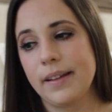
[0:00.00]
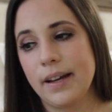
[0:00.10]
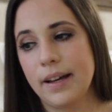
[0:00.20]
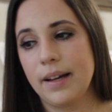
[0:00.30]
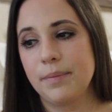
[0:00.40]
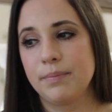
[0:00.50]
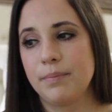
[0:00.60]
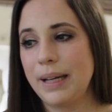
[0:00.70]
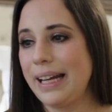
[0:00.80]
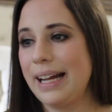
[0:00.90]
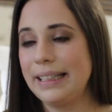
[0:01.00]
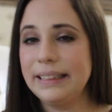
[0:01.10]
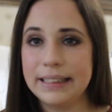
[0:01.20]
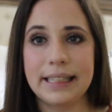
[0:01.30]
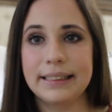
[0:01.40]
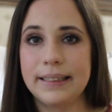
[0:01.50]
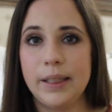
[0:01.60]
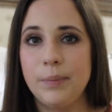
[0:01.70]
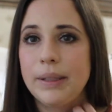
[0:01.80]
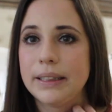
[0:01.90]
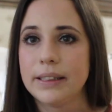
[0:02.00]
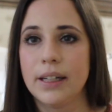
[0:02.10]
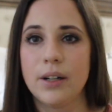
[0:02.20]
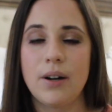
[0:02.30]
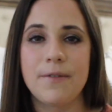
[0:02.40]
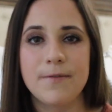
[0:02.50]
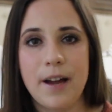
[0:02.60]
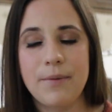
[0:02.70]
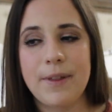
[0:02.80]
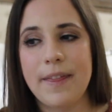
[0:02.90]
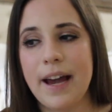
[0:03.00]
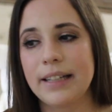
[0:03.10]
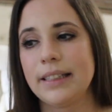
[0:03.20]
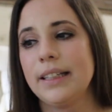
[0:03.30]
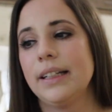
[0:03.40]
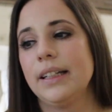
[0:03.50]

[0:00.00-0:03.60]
But I need that sleep, and so I'm fine with that.